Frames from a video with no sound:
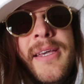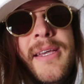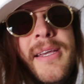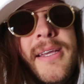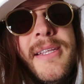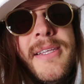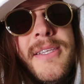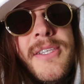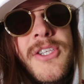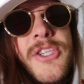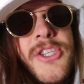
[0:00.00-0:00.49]

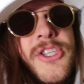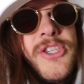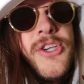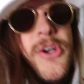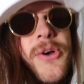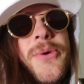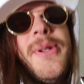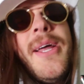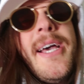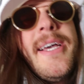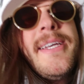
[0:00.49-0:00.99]
It is
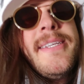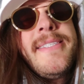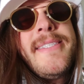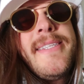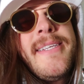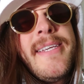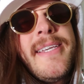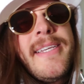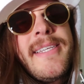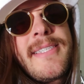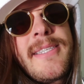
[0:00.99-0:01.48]
so nice
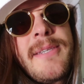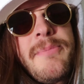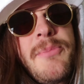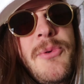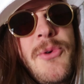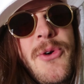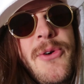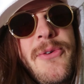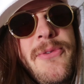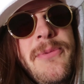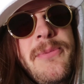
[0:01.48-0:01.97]
to get
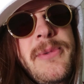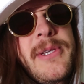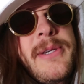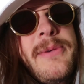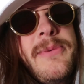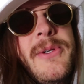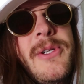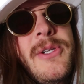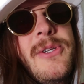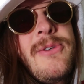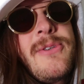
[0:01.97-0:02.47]
support from
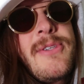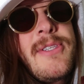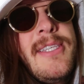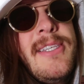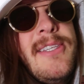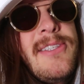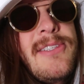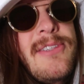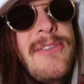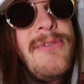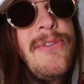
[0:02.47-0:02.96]
someone who
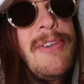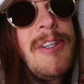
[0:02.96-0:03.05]
sees the